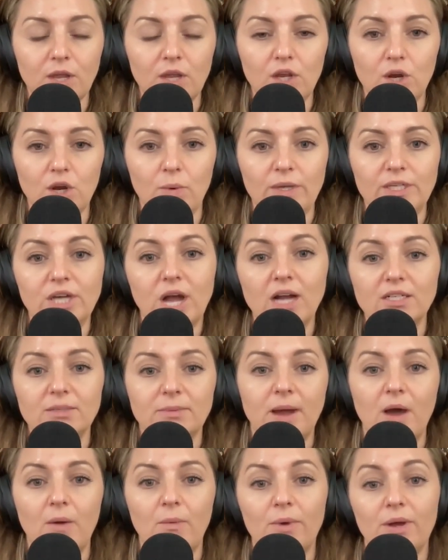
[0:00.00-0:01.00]
we talked
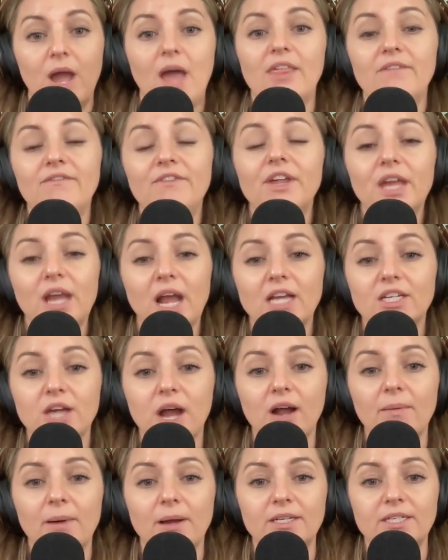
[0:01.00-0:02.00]
about, I feel like I
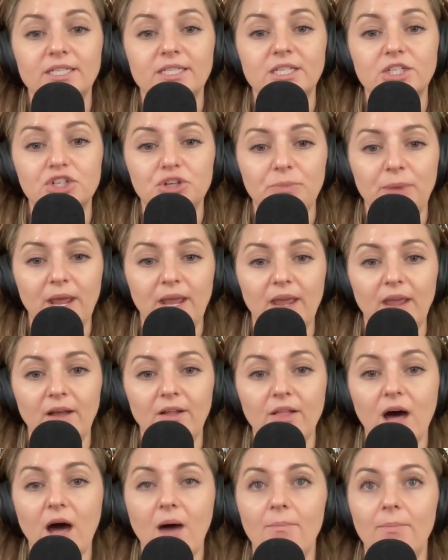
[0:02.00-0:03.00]
talk about decision-making
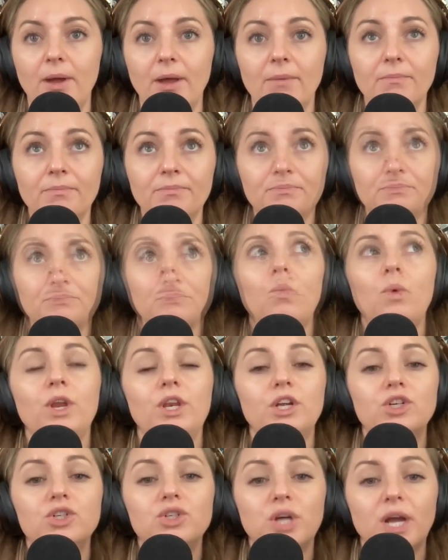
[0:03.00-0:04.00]
a lot, but
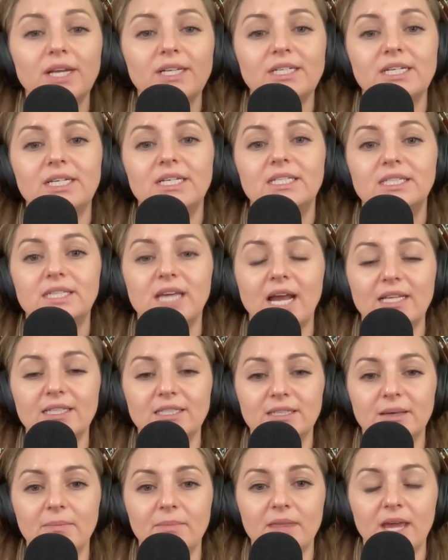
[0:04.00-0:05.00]
when you're trying to
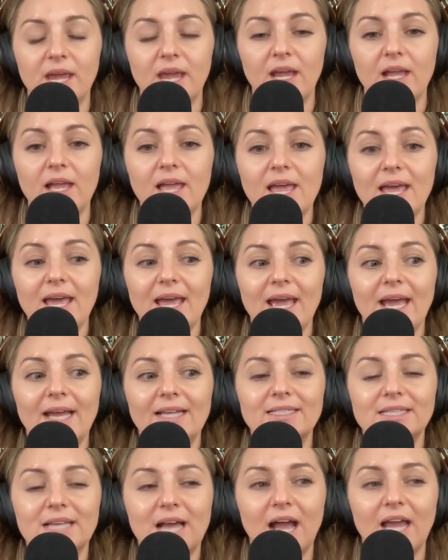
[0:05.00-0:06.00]
decide something,
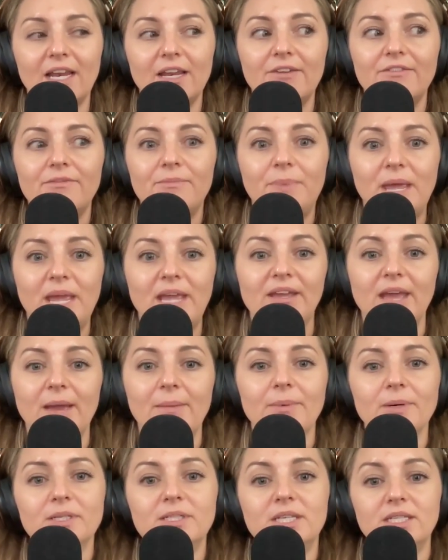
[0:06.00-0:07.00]
it's kind of being
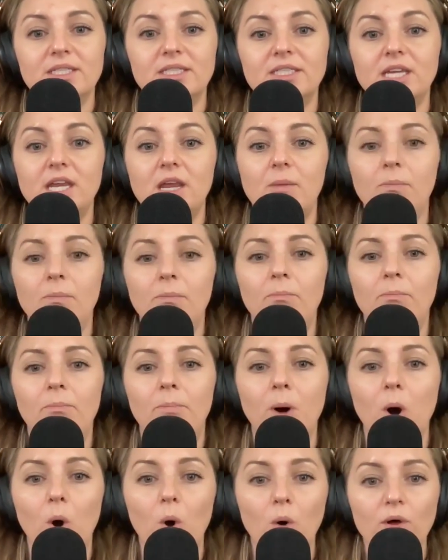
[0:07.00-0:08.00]
able to see
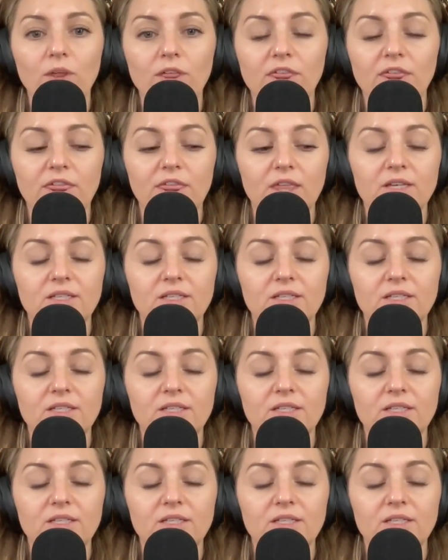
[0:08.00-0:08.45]
both